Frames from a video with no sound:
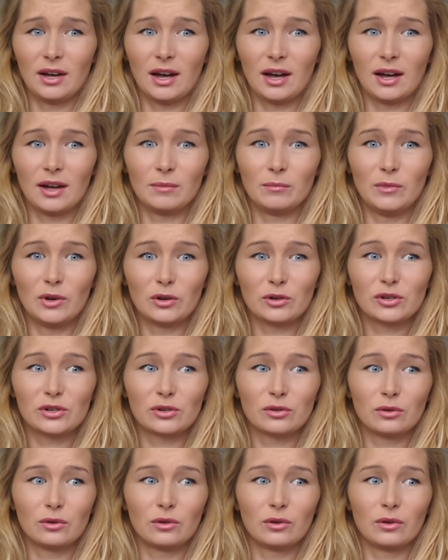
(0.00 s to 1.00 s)
I'm not
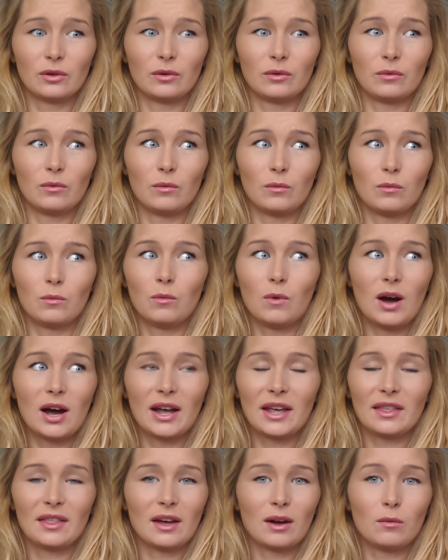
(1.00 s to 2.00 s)
sure
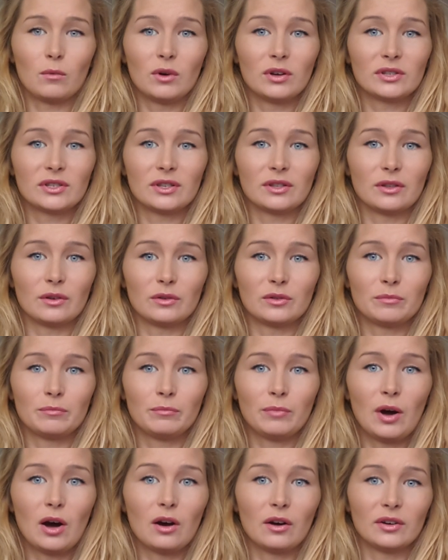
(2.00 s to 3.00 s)
why that was at those
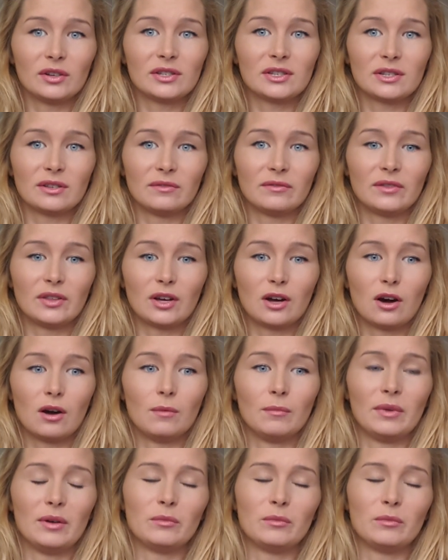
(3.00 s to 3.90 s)
parts of the gum.